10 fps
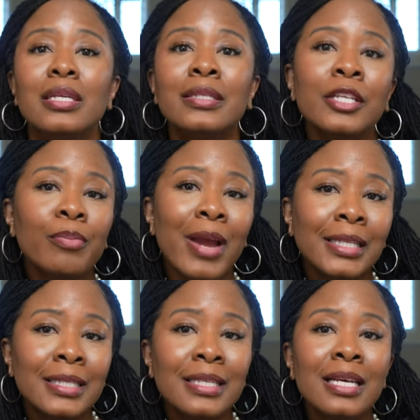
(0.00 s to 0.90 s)
Such
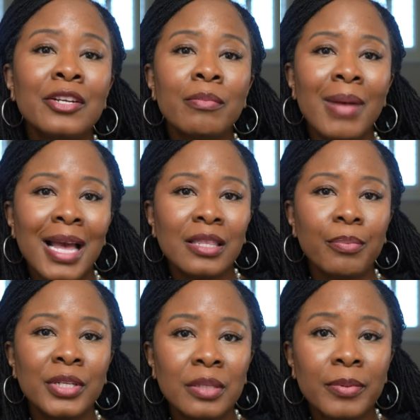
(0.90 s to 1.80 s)
practices undermine the
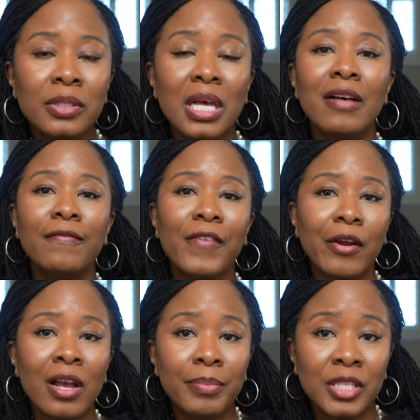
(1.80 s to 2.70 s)
principles of
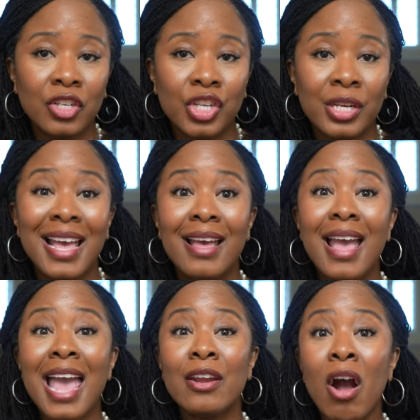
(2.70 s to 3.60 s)
fair competition
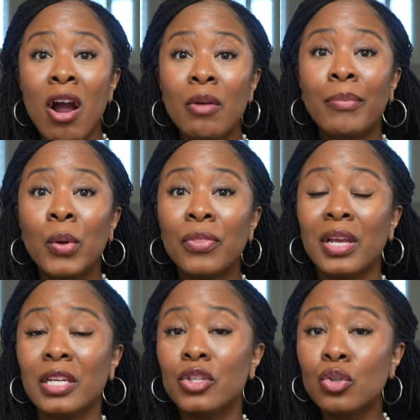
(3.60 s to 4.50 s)
and harm both the
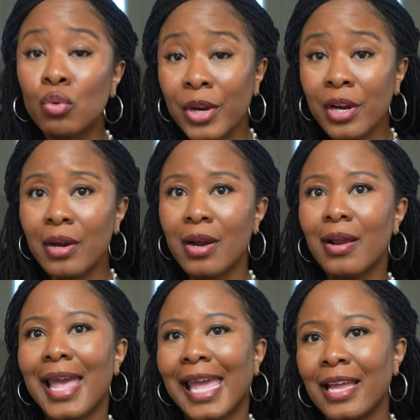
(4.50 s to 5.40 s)
consumer
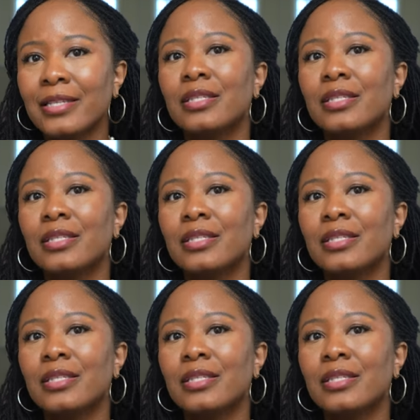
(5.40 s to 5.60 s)
and